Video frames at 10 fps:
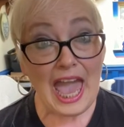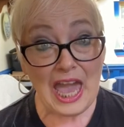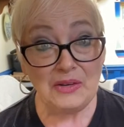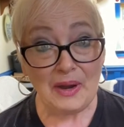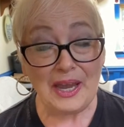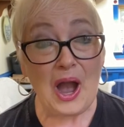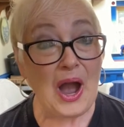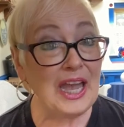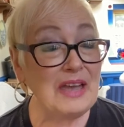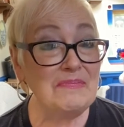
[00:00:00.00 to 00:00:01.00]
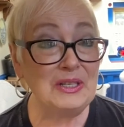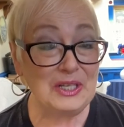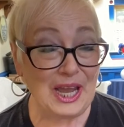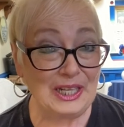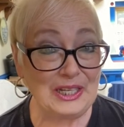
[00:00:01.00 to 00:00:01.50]
Anyway, I have been
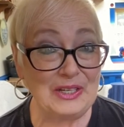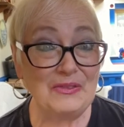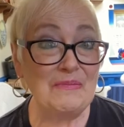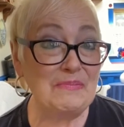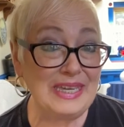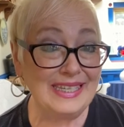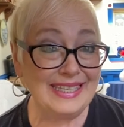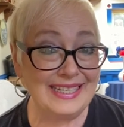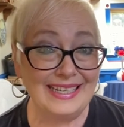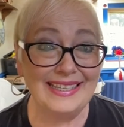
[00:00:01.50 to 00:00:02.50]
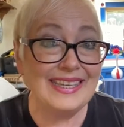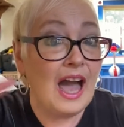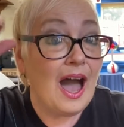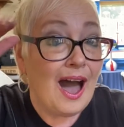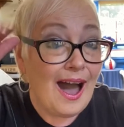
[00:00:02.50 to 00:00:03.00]
challenged from Peace and Eats.
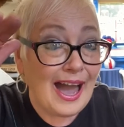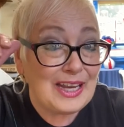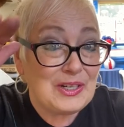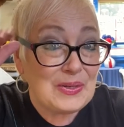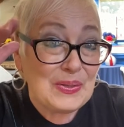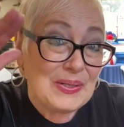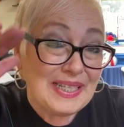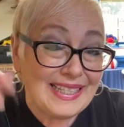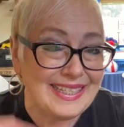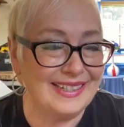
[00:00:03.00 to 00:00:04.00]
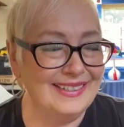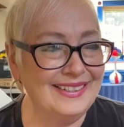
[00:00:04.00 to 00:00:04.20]
Hi, Jules.